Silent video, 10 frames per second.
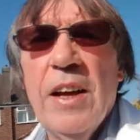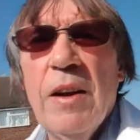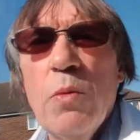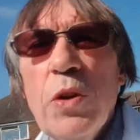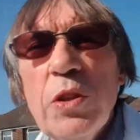
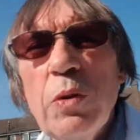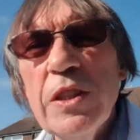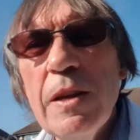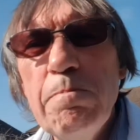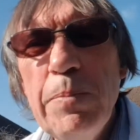what's
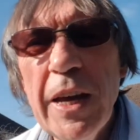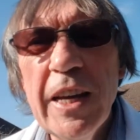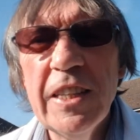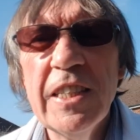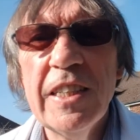the
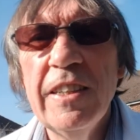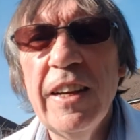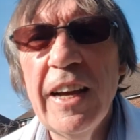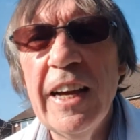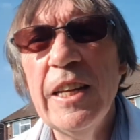biggest
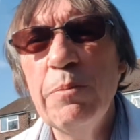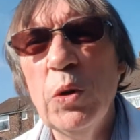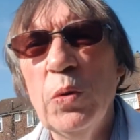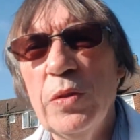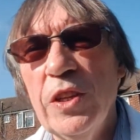
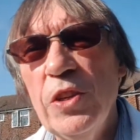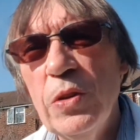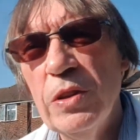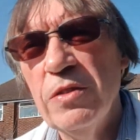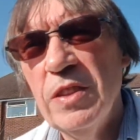animal that you
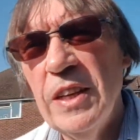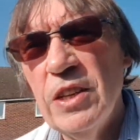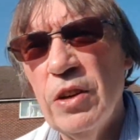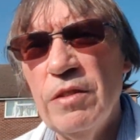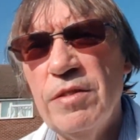can think
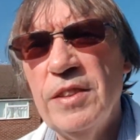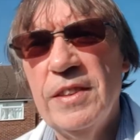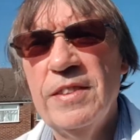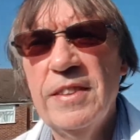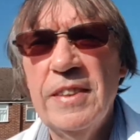of?
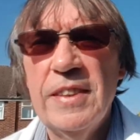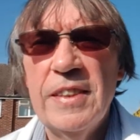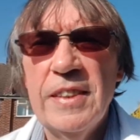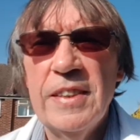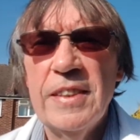
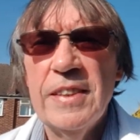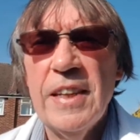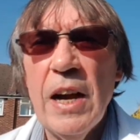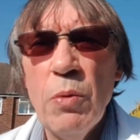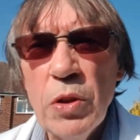
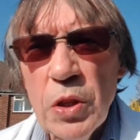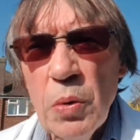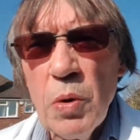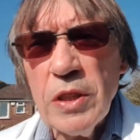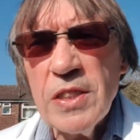I wonder
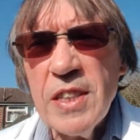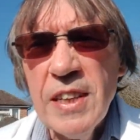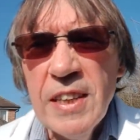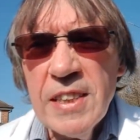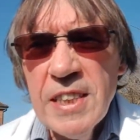what's the
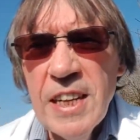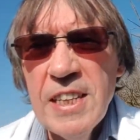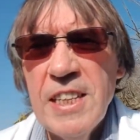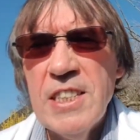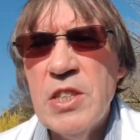
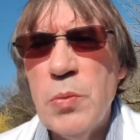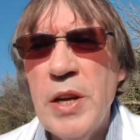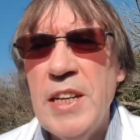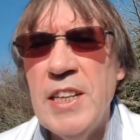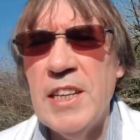teeniest,
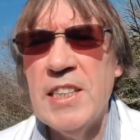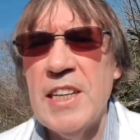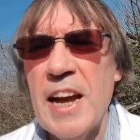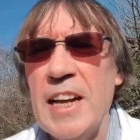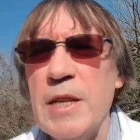weeniest
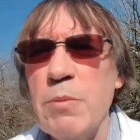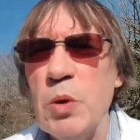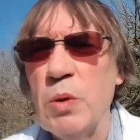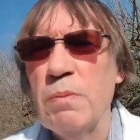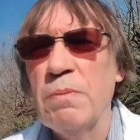
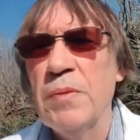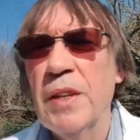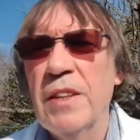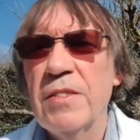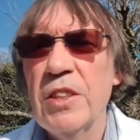animal
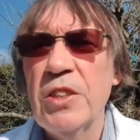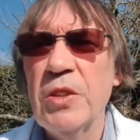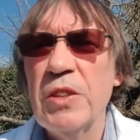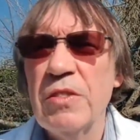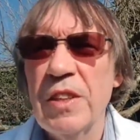that you
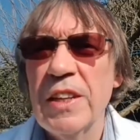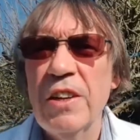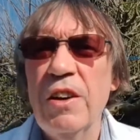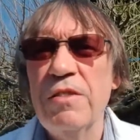can think of.